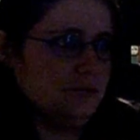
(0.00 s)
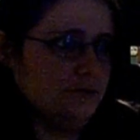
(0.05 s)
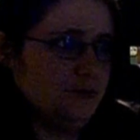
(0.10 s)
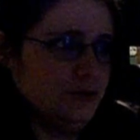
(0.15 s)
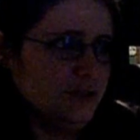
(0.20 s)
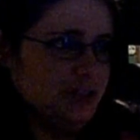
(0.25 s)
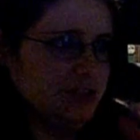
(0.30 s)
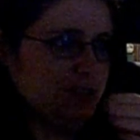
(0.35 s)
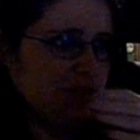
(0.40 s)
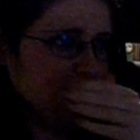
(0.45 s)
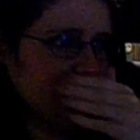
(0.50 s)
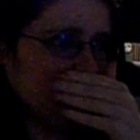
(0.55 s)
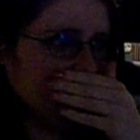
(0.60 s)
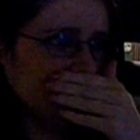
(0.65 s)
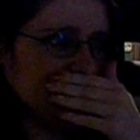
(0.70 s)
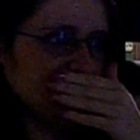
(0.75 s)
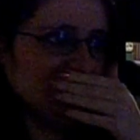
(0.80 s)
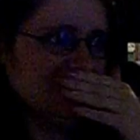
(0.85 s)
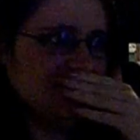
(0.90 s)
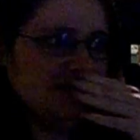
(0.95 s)
crisp
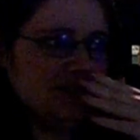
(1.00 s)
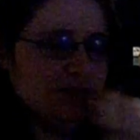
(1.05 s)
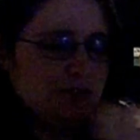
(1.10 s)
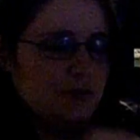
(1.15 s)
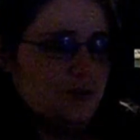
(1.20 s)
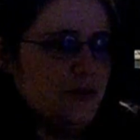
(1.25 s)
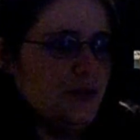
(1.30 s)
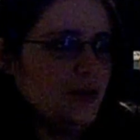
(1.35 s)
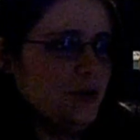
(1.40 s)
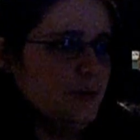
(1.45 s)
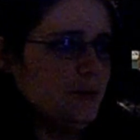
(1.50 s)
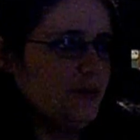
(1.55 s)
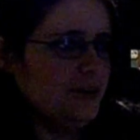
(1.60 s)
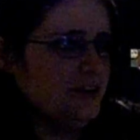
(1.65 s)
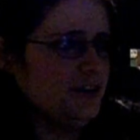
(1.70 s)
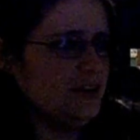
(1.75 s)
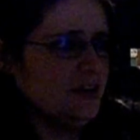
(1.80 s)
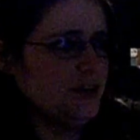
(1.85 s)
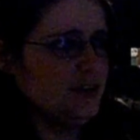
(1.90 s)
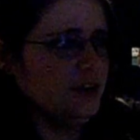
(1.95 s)
and stood there
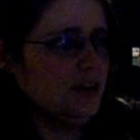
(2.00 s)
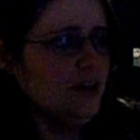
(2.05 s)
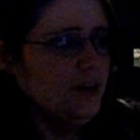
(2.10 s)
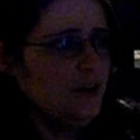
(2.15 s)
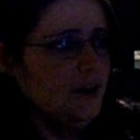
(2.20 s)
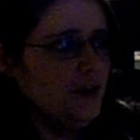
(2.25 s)
blinking.